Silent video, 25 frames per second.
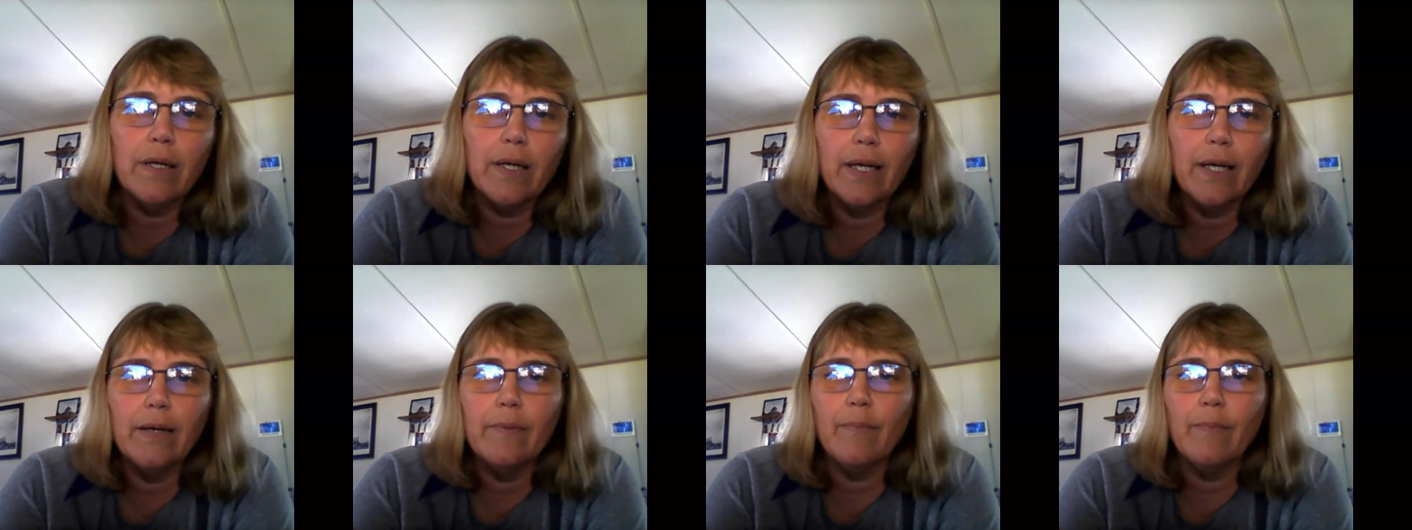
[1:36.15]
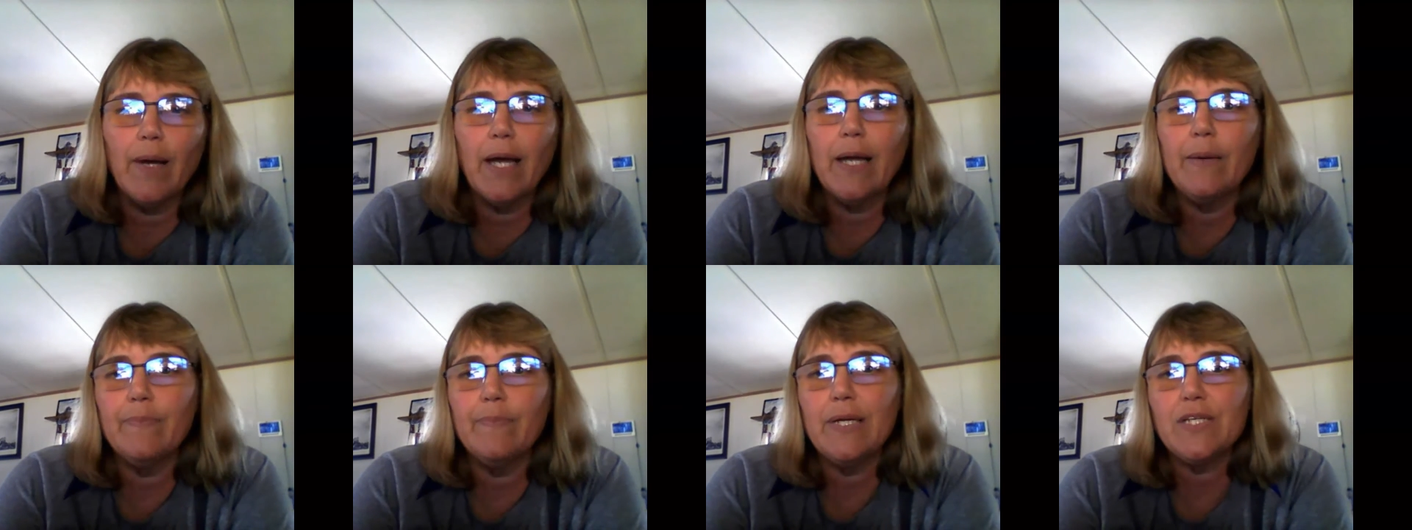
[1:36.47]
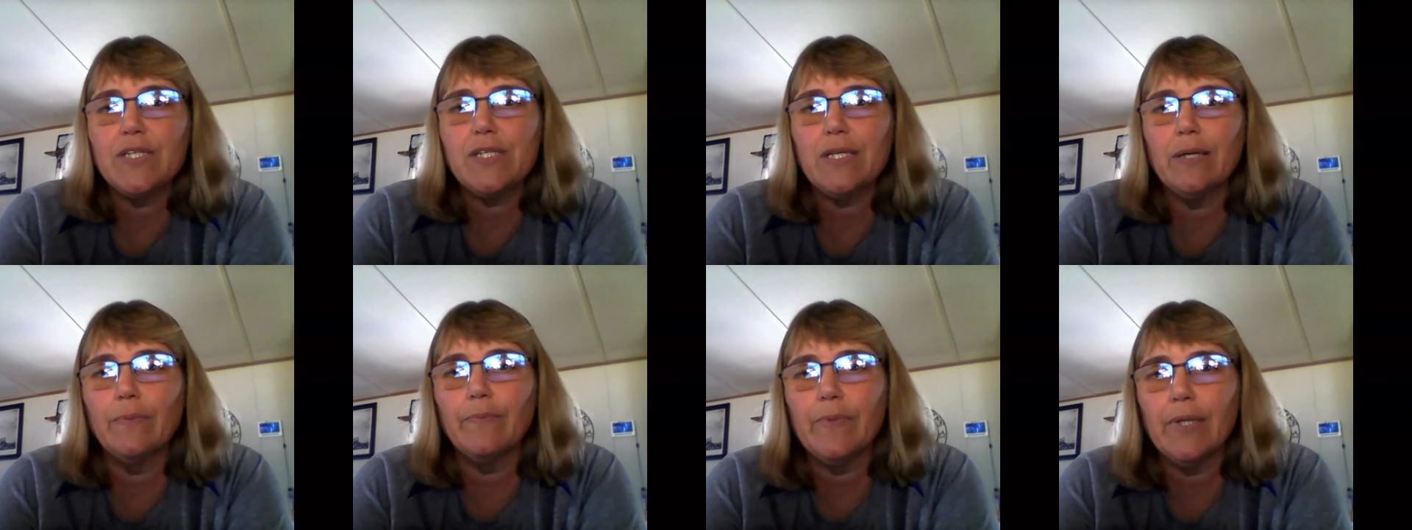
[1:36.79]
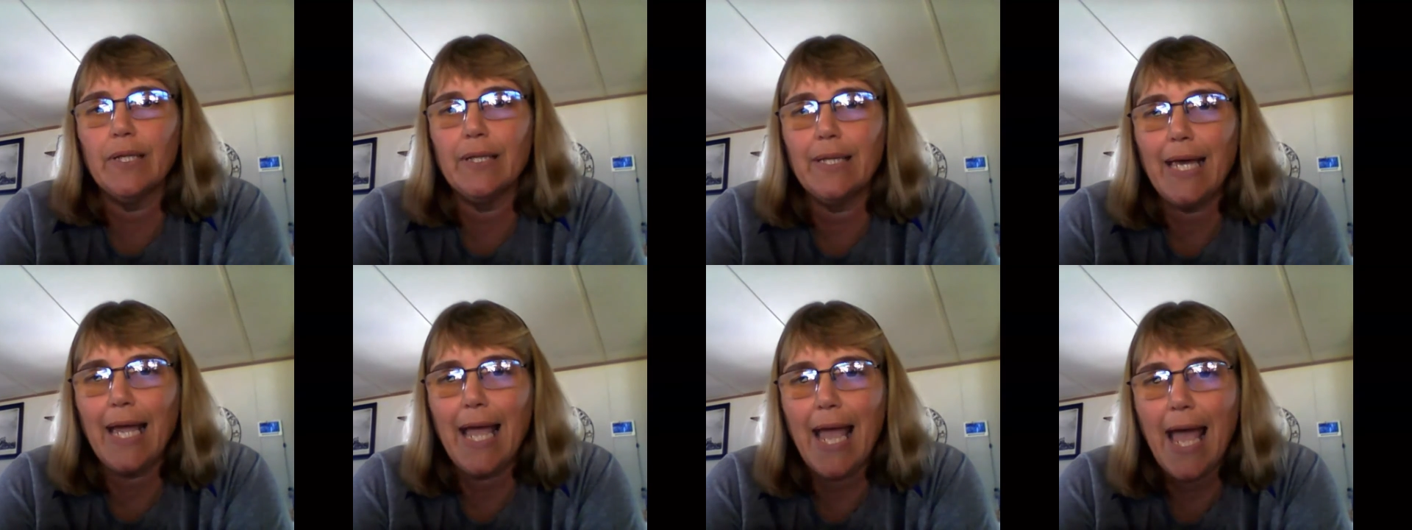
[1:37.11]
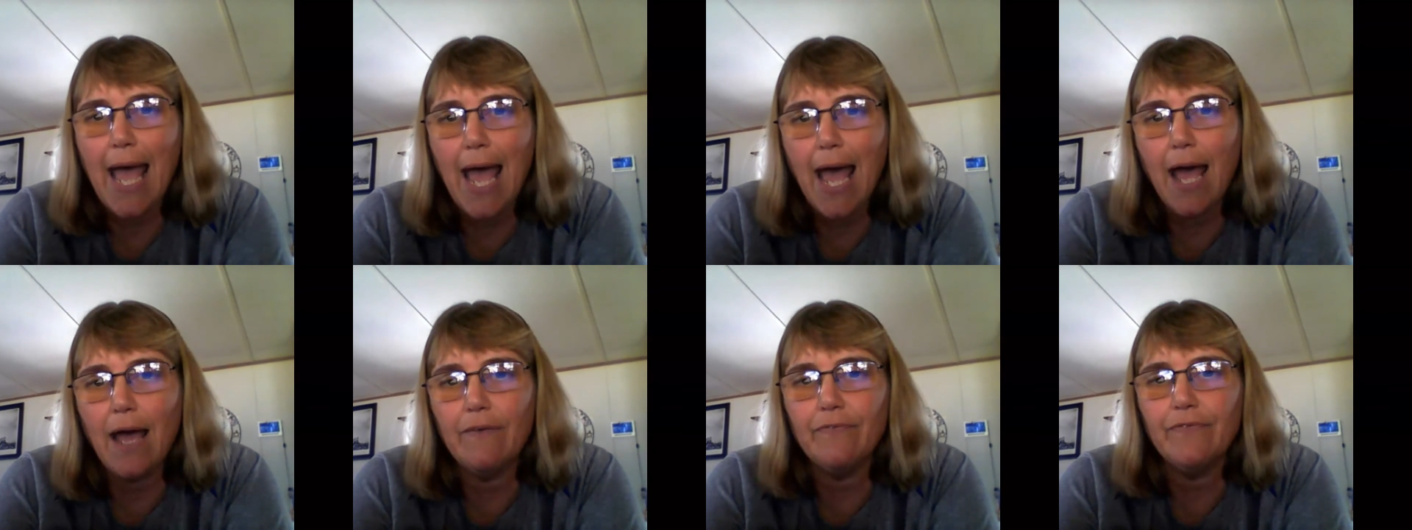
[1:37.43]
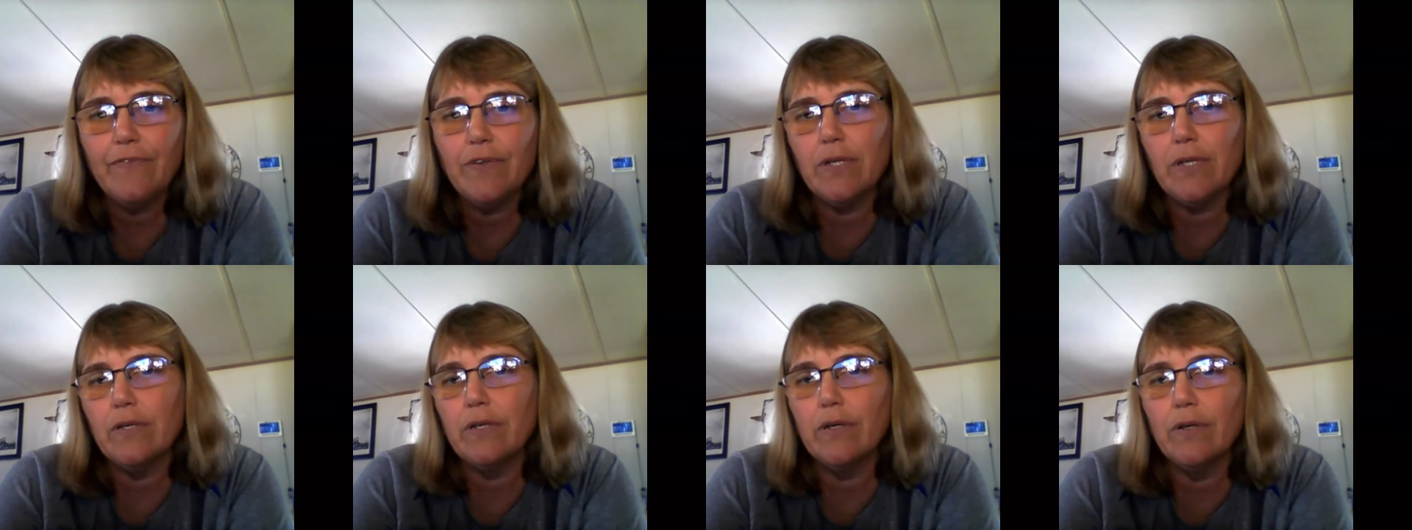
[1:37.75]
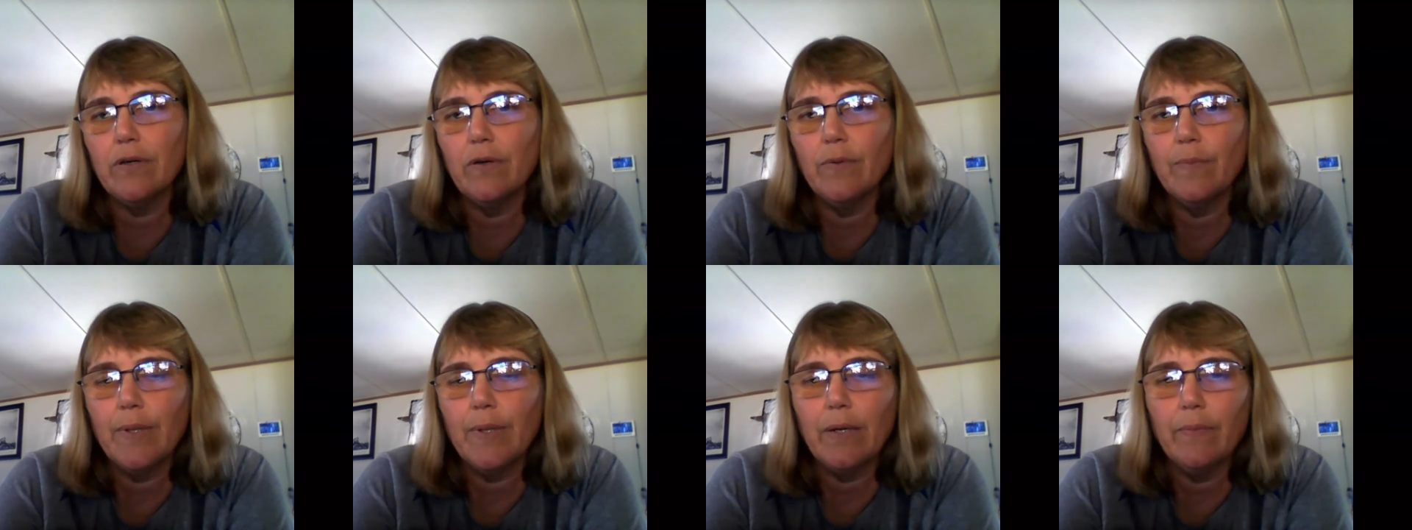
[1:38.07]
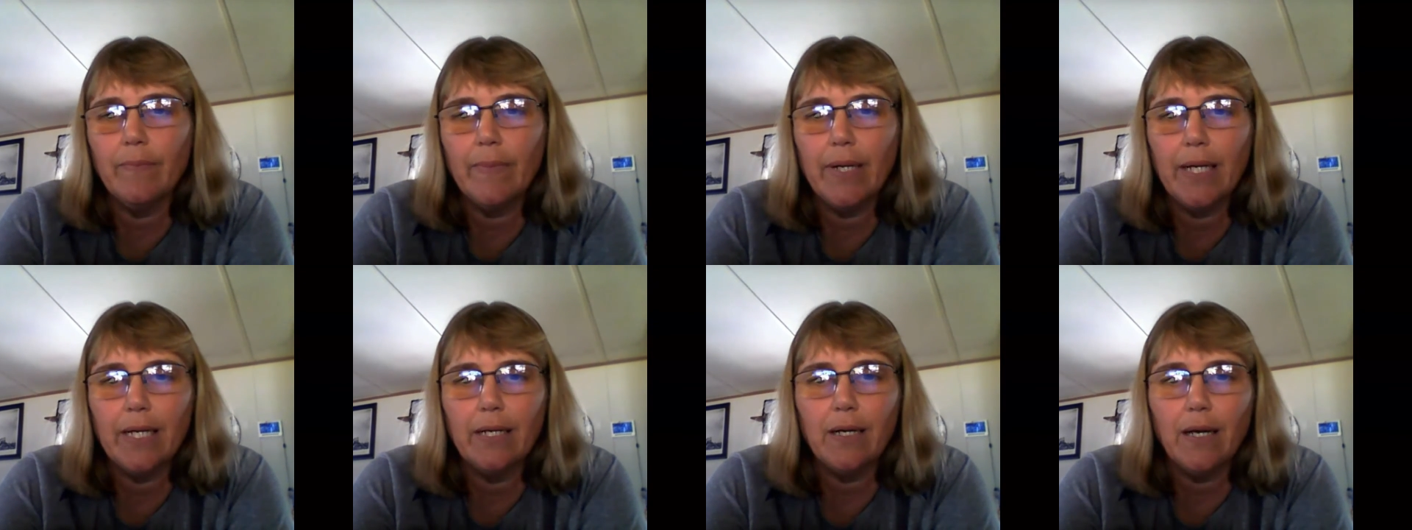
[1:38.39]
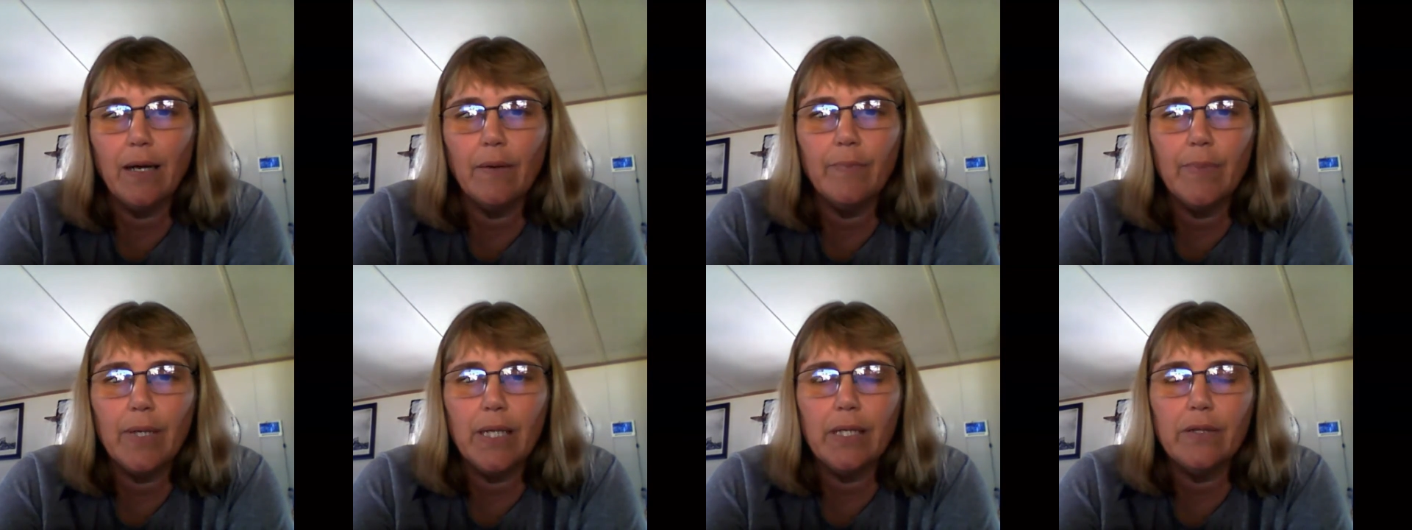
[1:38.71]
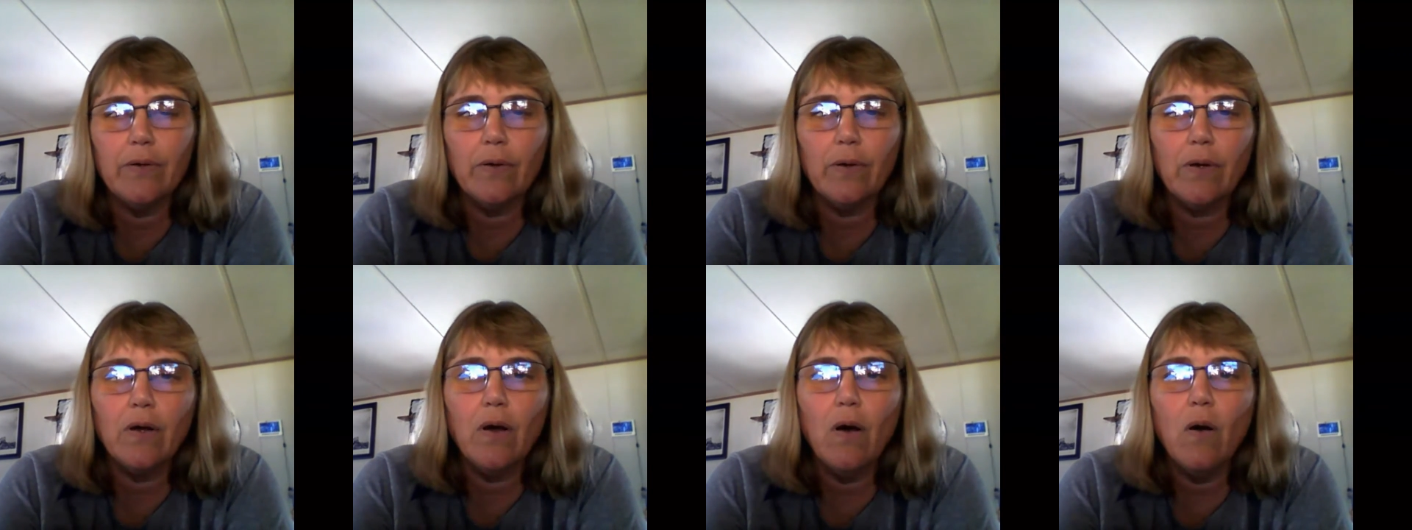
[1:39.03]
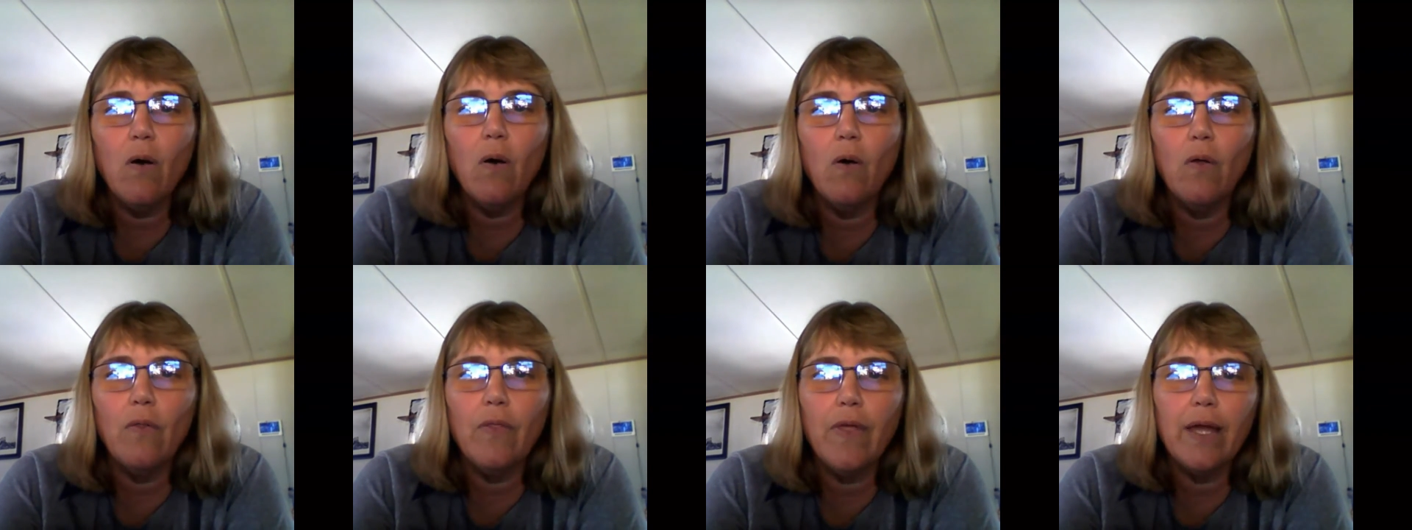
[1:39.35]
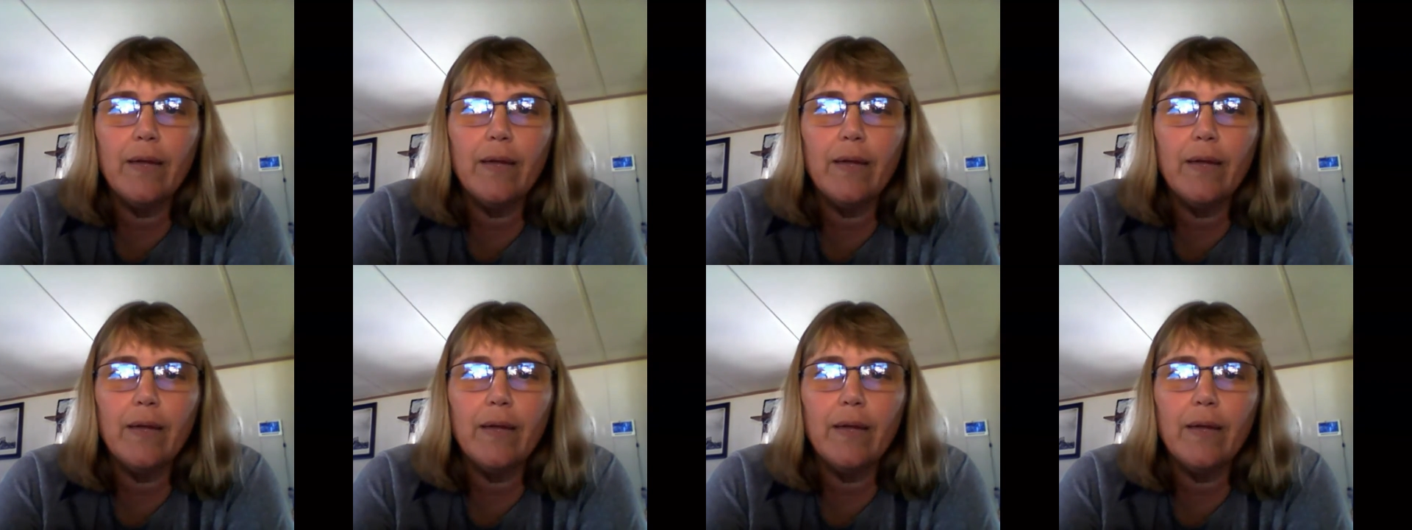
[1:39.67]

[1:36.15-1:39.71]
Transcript: It might be something they have to do, but it may not be their goal.